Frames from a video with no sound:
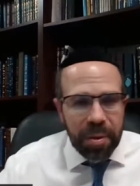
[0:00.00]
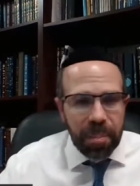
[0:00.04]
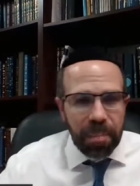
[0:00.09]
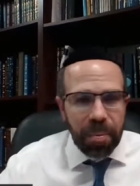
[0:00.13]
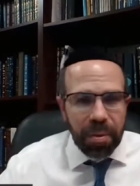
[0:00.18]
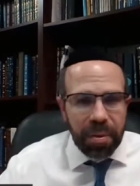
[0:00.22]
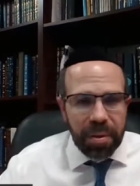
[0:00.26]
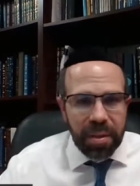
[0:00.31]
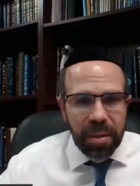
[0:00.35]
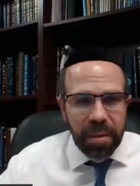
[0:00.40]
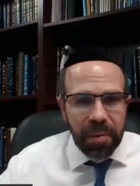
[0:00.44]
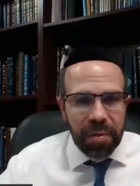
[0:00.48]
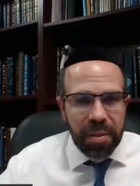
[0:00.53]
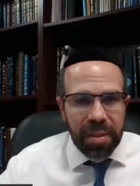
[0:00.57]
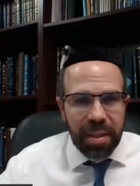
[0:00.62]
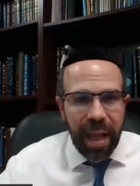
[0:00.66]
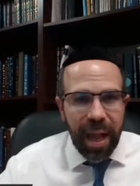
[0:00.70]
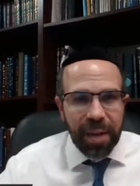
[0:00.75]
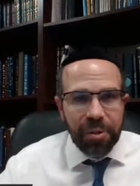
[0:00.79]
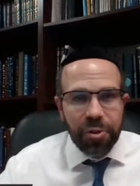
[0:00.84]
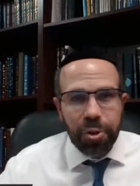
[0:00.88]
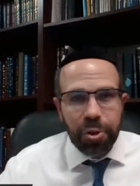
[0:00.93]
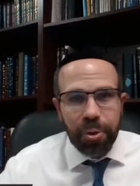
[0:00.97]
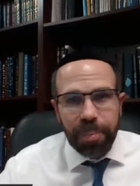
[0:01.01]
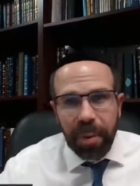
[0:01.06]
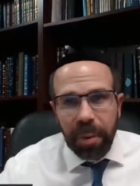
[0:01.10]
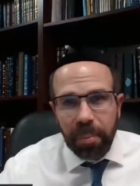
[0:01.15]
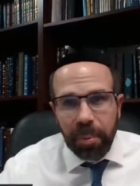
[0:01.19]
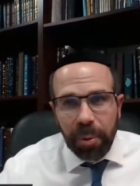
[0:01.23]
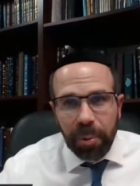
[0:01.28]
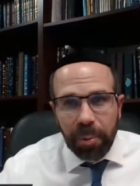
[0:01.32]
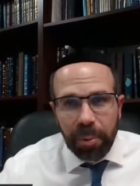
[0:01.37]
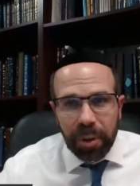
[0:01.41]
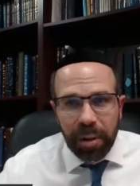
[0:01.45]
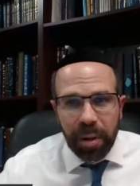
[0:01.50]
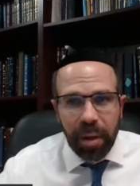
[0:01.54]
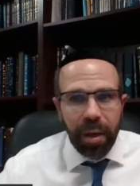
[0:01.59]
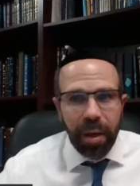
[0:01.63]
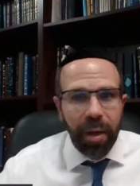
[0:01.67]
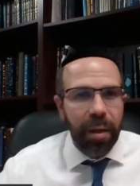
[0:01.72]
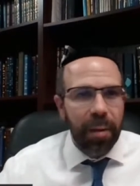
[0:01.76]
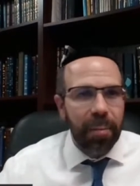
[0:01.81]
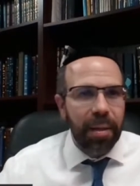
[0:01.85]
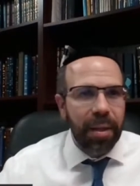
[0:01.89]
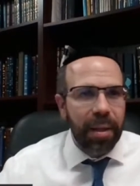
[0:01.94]
a person of stature. People would
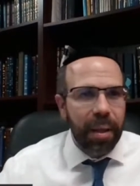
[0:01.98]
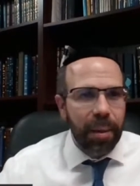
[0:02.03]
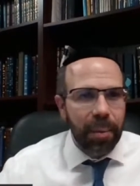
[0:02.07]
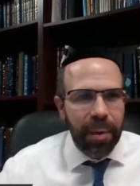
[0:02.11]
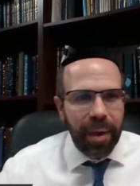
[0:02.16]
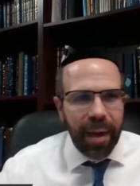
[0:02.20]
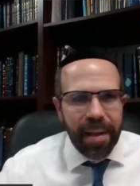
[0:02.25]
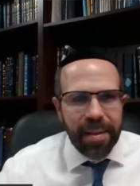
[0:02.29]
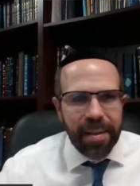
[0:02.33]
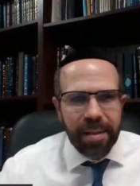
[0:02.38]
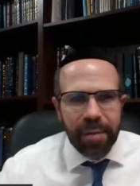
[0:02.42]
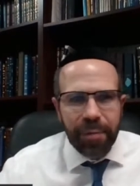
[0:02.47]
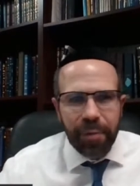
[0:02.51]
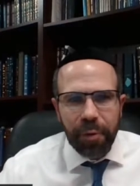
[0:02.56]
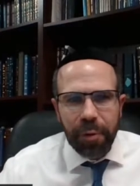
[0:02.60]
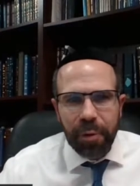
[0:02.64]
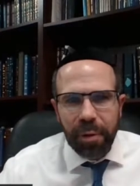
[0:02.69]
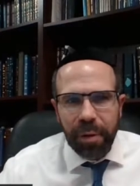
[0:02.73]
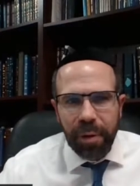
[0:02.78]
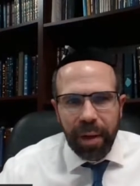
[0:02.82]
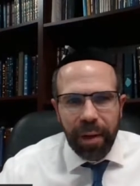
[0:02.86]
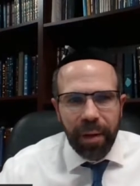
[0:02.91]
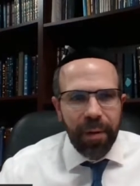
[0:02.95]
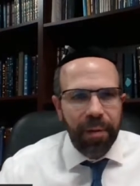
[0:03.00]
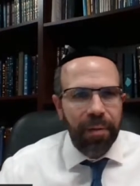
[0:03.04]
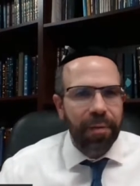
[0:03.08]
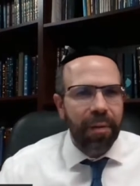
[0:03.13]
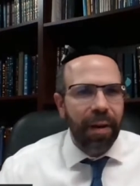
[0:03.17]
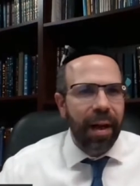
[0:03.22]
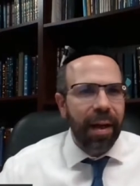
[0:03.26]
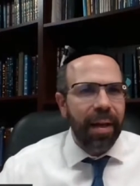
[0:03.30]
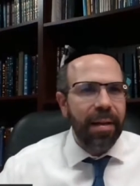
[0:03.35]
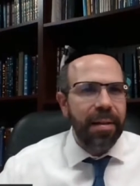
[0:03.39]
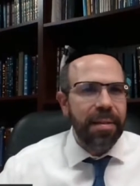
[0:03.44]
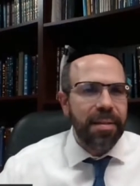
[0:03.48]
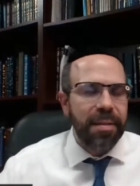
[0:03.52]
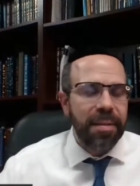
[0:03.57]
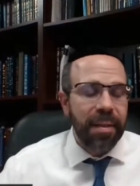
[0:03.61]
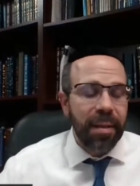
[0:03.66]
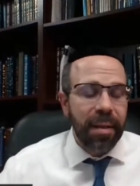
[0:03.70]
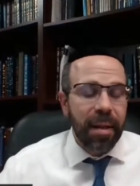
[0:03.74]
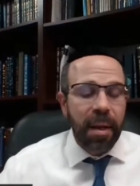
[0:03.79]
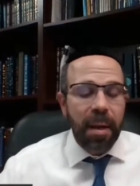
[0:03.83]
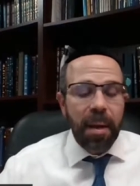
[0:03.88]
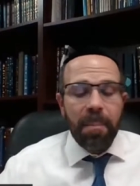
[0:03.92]
come and they would ask for
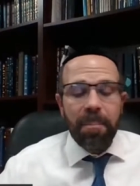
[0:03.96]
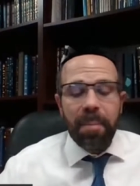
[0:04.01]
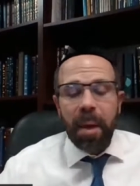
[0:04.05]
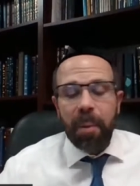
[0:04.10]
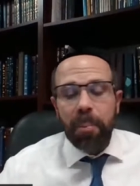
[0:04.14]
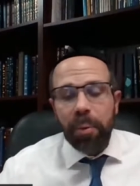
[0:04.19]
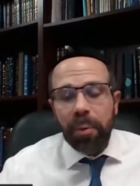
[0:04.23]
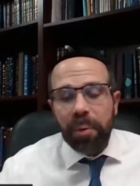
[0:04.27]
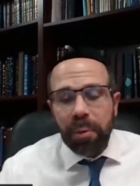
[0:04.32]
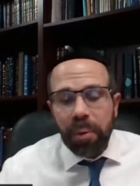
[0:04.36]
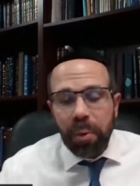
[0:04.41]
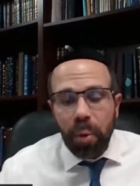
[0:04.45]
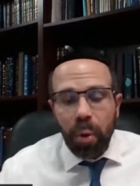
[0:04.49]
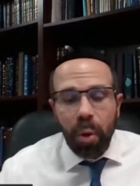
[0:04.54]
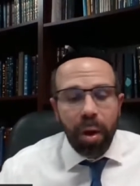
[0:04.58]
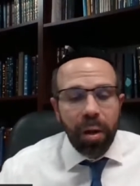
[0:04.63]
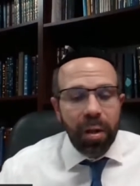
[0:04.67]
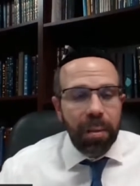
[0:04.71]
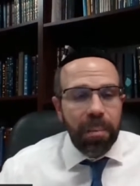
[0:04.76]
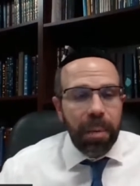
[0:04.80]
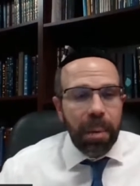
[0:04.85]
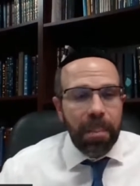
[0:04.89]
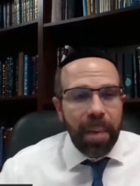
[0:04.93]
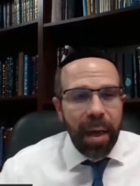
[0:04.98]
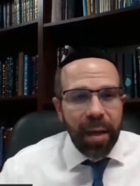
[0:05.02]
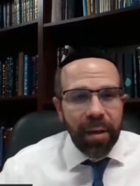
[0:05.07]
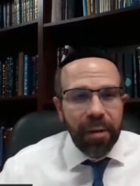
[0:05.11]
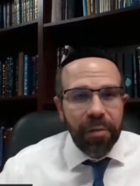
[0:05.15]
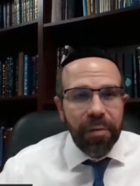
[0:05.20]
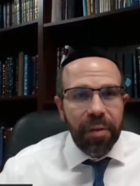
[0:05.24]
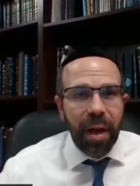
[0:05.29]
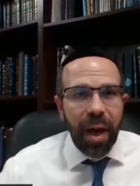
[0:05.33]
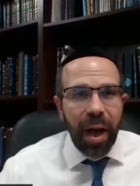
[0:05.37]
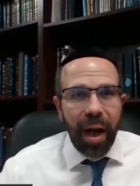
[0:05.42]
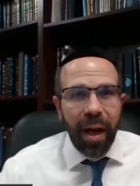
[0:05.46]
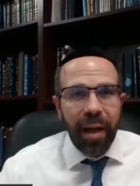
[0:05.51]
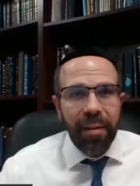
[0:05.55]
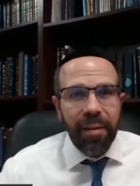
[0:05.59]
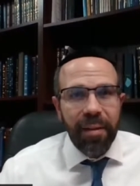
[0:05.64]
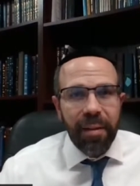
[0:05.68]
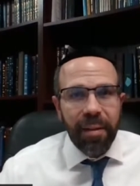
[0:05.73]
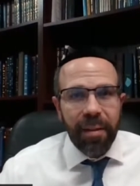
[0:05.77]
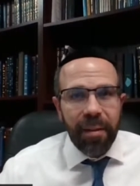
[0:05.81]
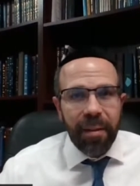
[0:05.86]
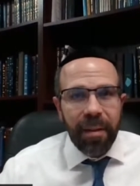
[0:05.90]
advice. People would call him a man of God.
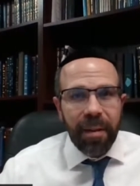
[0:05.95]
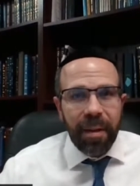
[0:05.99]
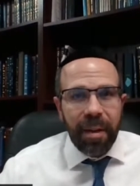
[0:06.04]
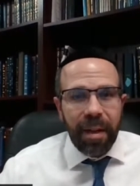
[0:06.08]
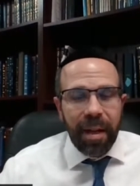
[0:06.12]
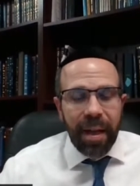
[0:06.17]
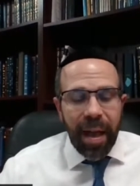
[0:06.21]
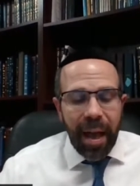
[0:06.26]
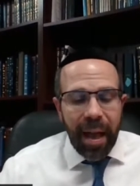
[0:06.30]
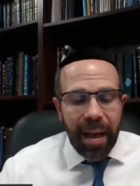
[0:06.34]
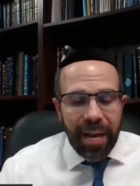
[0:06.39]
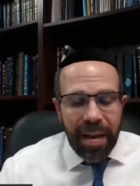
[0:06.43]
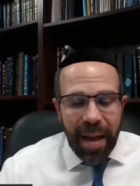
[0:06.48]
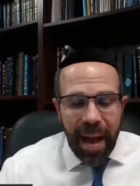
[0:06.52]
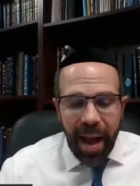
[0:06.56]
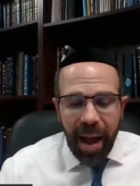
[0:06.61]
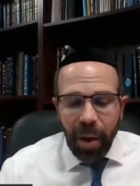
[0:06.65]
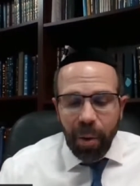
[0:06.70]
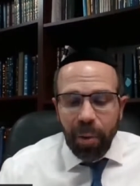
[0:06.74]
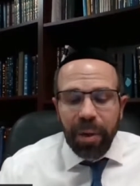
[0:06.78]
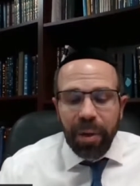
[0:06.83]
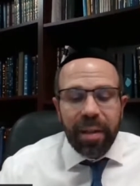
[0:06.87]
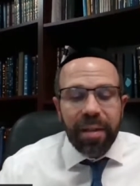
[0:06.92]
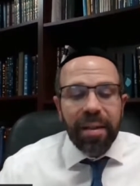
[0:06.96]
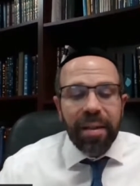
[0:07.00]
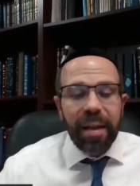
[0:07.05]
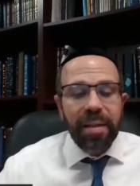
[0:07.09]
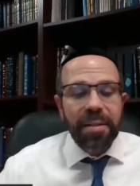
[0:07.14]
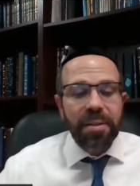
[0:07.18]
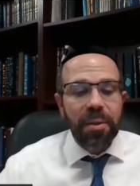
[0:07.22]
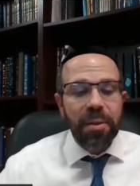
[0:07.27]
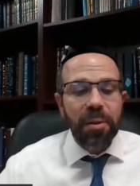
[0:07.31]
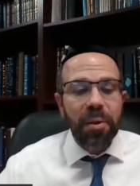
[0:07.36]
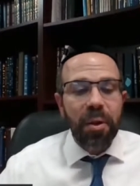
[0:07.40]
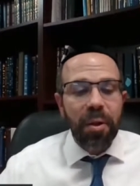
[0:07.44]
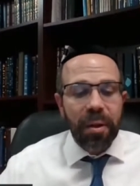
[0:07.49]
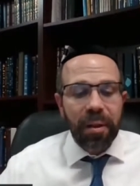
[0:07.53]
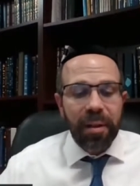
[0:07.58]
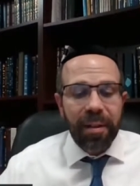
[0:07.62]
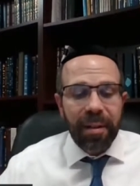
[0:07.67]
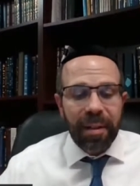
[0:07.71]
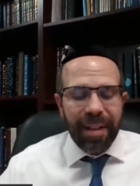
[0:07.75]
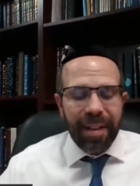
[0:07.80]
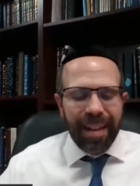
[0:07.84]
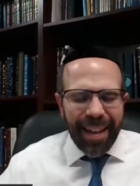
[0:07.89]
And now he takes a look
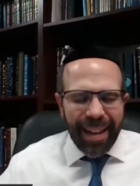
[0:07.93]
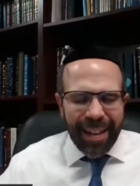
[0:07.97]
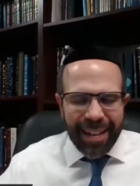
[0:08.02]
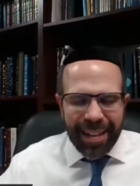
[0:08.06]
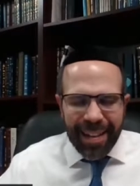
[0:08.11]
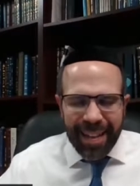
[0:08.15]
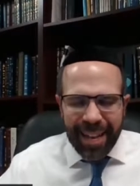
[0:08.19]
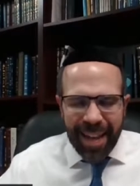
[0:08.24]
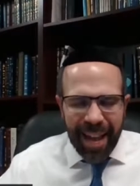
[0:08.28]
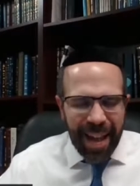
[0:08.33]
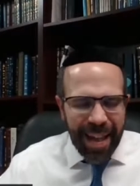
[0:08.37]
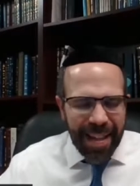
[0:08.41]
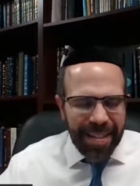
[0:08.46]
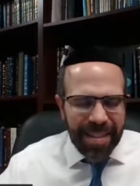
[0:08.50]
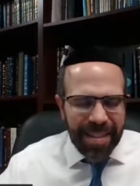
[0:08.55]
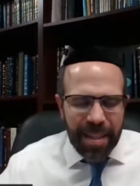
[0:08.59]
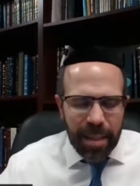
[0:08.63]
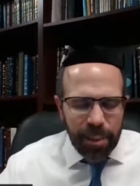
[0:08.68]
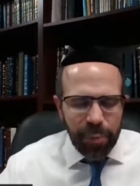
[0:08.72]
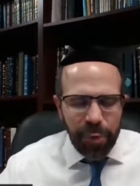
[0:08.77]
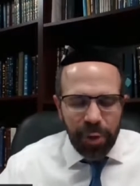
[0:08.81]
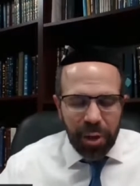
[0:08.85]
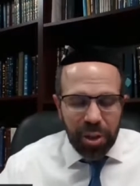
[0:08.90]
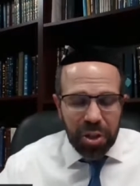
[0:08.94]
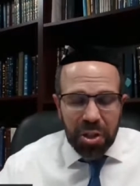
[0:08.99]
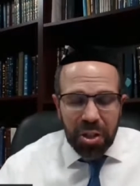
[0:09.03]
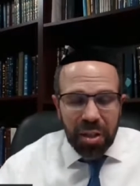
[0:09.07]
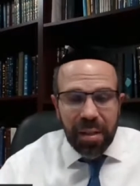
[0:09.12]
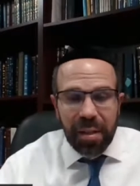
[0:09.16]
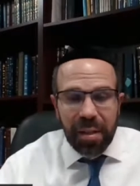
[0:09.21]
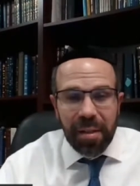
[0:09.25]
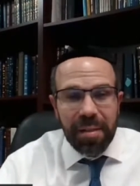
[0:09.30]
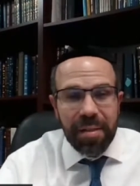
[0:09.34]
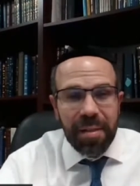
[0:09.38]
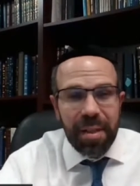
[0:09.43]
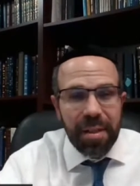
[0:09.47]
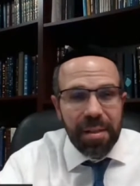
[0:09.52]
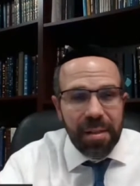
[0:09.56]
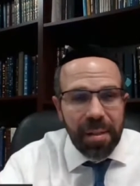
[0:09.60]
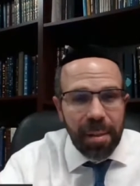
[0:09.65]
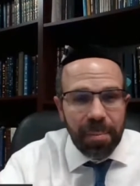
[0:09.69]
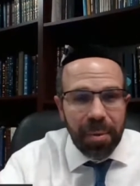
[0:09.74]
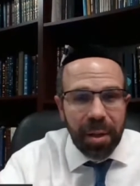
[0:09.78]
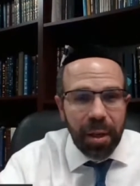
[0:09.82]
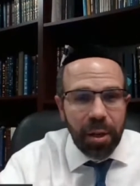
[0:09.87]
and he has this vision. He
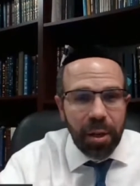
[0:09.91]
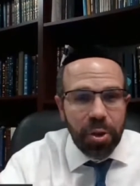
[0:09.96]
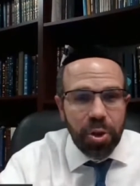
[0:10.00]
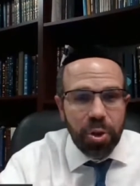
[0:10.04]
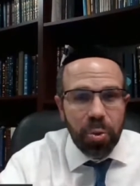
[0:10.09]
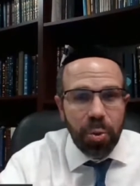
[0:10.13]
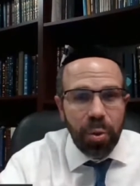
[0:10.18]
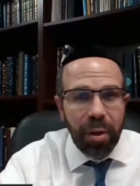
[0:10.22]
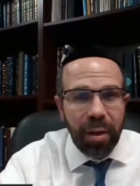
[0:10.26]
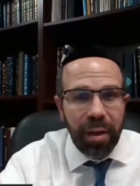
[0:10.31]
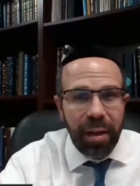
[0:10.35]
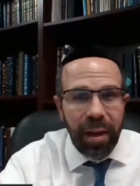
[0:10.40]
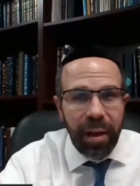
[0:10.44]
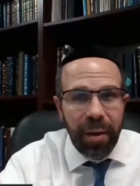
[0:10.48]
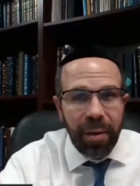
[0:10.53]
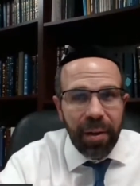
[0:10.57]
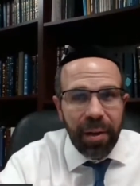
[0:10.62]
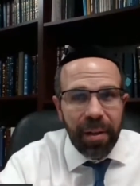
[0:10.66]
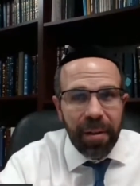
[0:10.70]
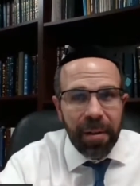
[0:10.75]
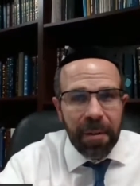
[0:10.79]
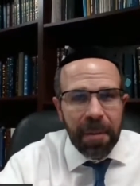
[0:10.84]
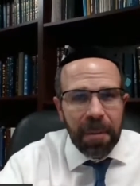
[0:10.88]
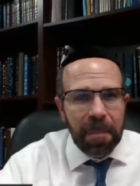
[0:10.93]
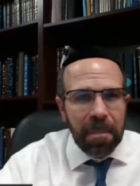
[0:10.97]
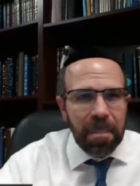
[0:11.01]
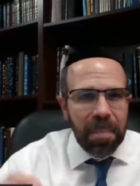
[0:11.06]
sees something extraordinary